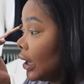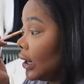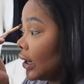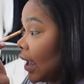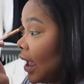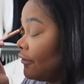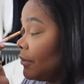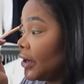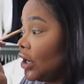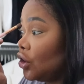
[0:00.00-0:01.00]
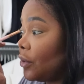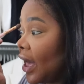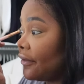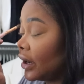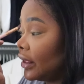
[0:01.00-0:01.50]
like everybody knew
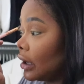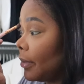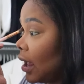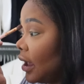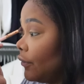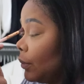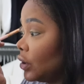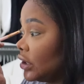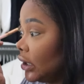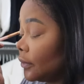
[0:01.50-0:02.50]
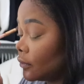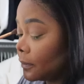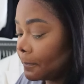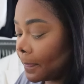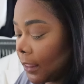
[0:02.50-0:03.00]
everything about everybody
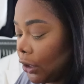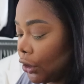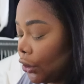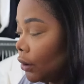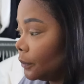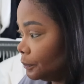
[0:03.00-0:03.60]
you know